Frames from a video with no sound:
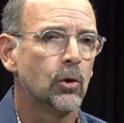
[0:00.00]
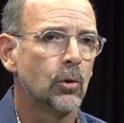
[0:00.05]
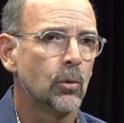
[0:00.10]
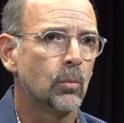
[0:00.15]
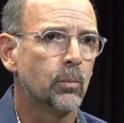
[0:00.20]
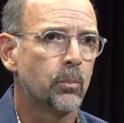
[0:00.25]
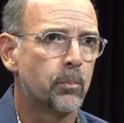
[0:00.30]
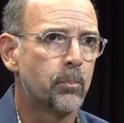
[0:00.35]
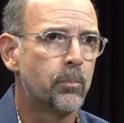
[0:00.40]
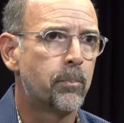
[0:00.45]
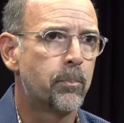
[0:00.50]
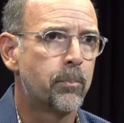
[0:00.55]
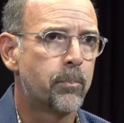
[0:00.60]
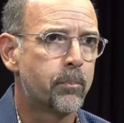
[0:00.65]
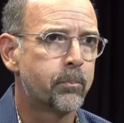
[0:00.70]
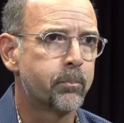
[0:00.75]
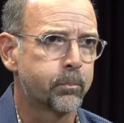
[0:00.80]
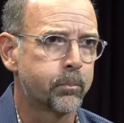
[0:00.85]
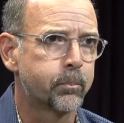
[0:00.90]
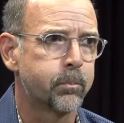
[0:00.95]
You
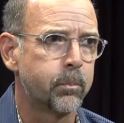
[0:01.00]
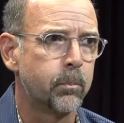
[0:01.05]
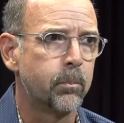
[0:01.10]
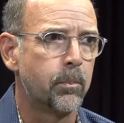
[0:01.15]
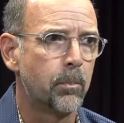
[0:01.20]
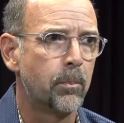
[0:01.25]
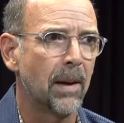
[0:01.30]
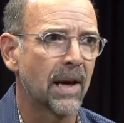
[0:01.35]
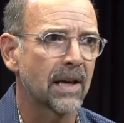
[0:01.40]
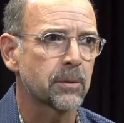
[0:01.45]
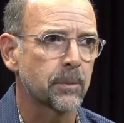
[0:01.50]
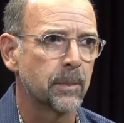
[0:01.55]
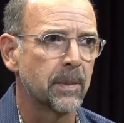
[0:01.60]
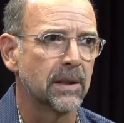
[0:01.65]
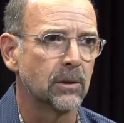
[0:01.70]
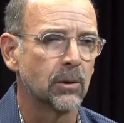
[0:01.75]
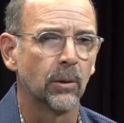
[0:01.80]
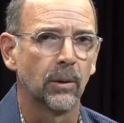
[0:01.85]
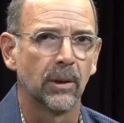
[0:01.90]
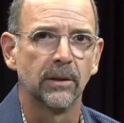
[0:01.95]

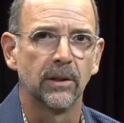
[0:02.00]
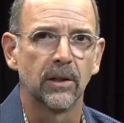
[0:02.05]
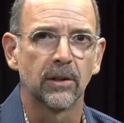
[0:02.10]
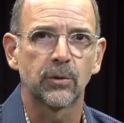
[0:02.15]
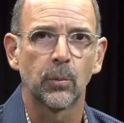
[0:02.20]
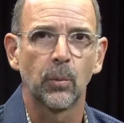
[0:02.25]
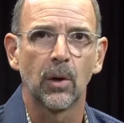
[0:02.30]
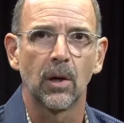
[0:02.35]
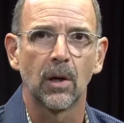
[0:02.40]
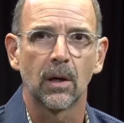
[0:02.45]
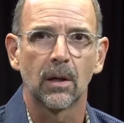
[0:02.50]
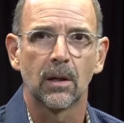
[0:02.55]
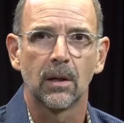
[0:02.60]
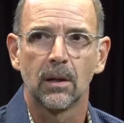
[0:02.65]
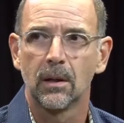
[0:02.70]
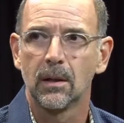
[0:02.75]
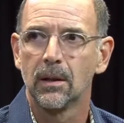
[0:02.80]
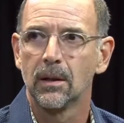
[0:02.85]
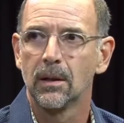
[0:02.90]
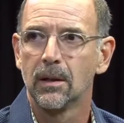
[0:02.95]
best be doing this
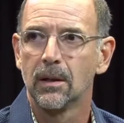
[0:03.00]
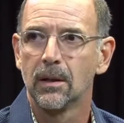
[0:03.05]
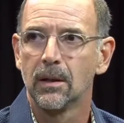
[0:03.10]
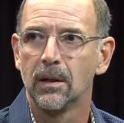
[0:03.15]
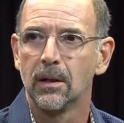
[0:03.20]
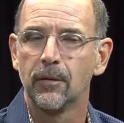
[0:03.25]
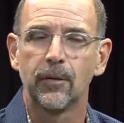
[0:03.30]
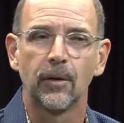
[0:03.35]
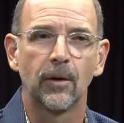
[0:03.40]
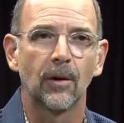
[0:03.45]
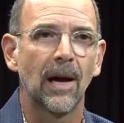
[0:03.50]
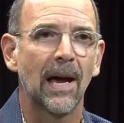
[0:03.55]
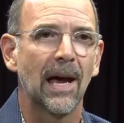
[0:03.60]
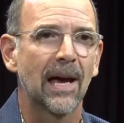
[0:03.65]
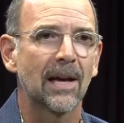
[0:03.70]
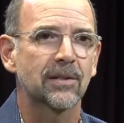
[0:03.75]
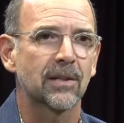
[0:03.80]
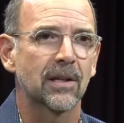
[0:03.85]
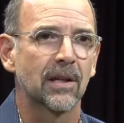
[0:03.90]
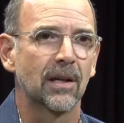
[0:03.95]
work if
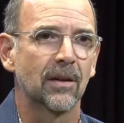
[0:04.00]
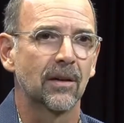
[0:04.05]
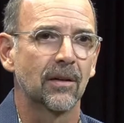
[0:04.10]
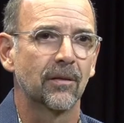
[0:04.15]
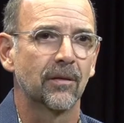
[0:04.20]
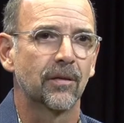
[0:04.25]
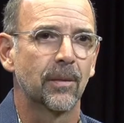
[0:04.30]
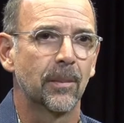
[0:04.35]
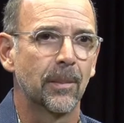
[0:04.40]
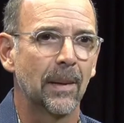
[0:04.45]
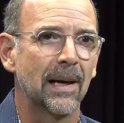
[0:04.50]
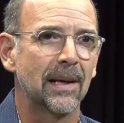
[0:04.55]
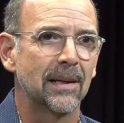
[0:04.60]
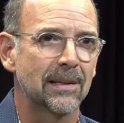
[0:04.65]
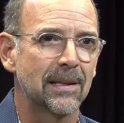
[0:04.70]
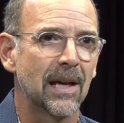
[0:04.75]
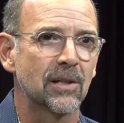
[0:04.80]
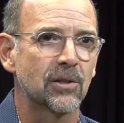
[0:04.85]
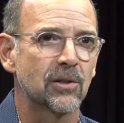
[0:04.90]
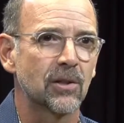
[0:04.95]
you're asking for
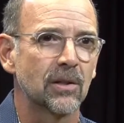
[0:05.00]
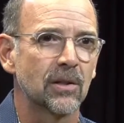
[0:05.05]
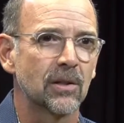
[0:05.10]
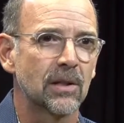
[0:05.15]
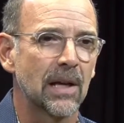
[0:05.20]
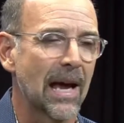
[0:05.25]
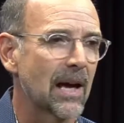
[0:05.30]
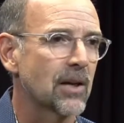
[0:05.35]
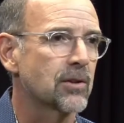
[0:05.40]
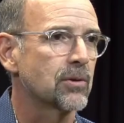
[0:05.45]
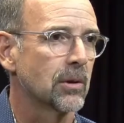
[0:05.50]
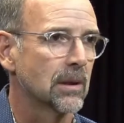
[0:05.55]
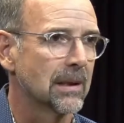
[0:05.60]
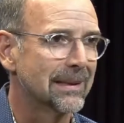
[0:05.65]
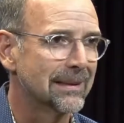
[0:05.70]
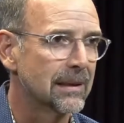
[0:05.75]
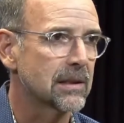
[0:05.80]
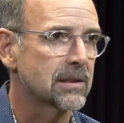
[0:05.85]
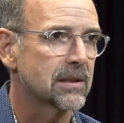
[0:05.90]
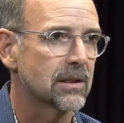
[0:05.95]
my attention to
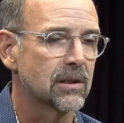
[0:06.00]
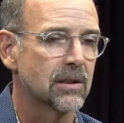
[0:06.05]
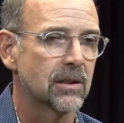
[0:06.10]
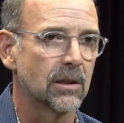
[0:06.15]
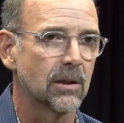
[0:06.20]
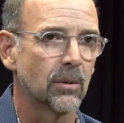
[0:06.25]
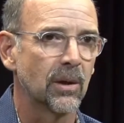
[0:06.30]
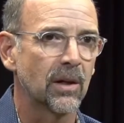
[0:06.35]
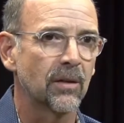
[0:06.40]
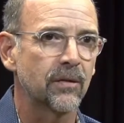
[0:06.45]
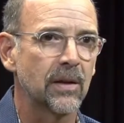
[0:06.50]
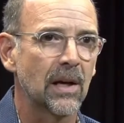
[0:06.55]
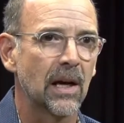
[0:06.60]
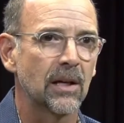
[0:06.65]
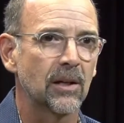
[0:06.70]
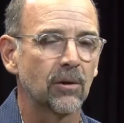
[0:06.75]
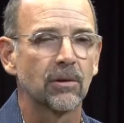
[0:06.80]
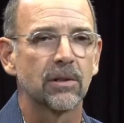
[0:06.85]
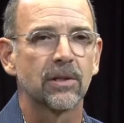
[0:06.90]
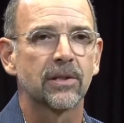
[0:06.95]
actually listen to you. If
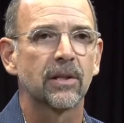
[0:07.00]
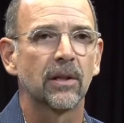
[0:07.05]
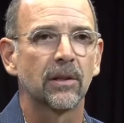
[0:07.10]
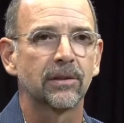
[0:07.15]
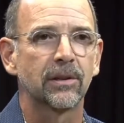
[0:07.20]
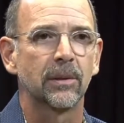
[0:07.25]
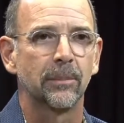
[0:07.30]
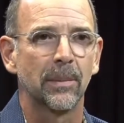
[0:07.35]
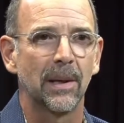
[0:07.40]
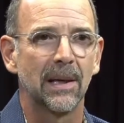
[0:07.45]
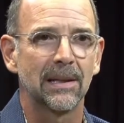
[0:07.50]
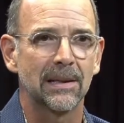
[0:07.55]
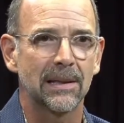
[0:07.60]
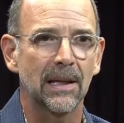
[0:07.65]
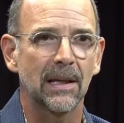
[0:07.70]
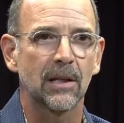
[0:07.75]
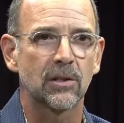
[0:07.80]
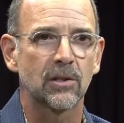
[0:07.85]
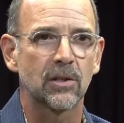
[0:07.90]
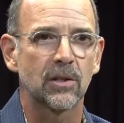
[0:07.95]
not, you're insulting my
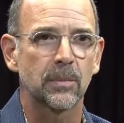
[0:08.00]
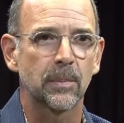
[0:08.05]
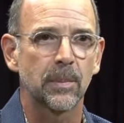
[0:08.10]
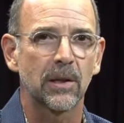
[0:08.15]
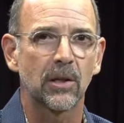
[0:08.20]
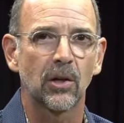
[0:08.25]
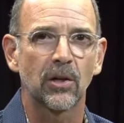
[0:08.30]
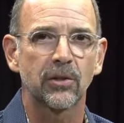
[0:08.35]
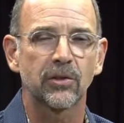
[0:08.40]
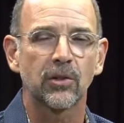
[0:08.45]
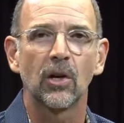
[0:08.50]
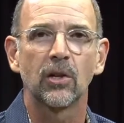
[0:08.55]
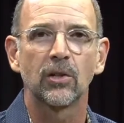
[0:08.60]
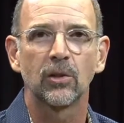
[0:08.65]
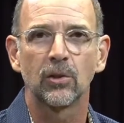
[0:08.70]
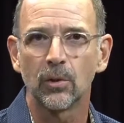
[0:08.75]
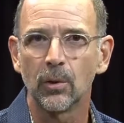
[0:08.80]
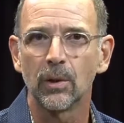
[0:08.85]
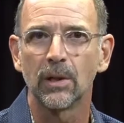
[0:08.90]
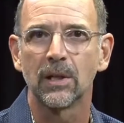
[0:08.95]
intelligence because
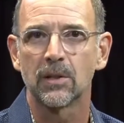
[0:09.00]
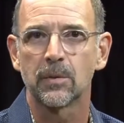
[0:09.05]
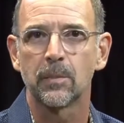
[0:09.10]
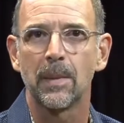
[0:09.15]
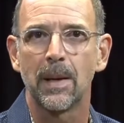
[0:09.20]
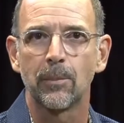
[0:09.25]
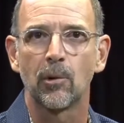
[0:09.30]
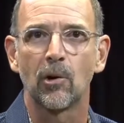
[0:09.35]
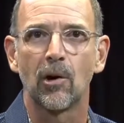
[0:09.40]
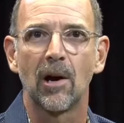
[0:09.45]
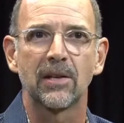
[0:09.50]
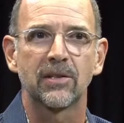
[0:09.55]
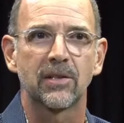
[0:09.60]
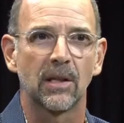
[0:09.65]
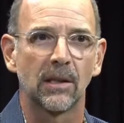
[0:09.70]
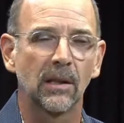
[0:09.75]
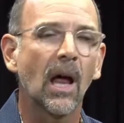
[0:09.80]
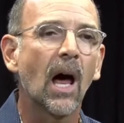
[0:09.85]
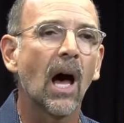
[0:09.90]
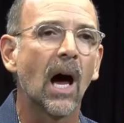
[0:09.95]
all you're doing is
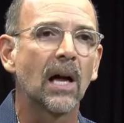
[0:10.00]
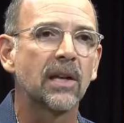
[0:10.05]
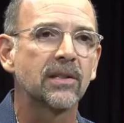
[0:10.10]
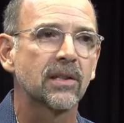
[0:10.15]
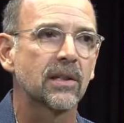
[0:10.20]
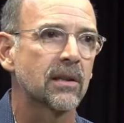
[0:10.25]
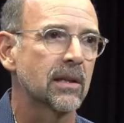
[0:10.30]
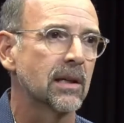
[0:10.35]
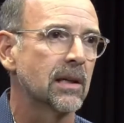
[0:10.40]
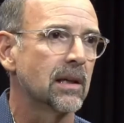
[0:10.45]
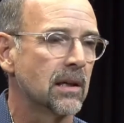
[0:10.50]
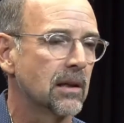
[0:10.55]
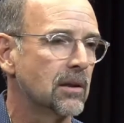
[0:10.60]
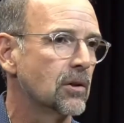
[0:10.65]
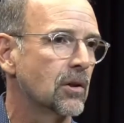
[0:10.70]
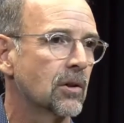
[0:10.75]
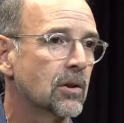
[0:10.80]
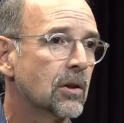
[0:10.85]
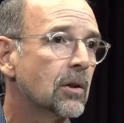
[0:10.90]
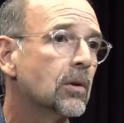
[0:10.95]
memorizing lines and
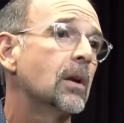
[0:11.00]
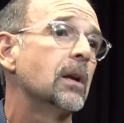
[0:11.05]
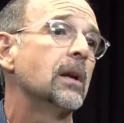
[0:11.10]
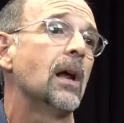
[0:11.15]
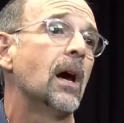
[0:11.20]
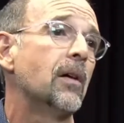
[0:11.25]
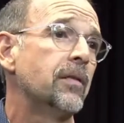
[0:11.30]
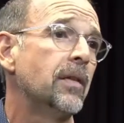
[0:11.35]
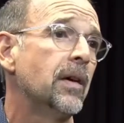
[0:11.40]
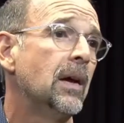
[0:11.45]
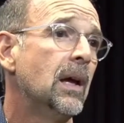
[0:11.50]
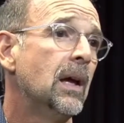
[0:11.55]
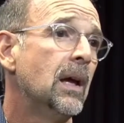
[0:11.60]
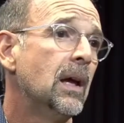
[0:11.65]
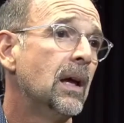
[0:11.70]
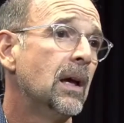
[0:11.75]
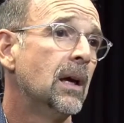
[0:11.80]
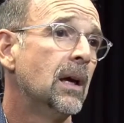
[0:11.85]
thinking you're cute enough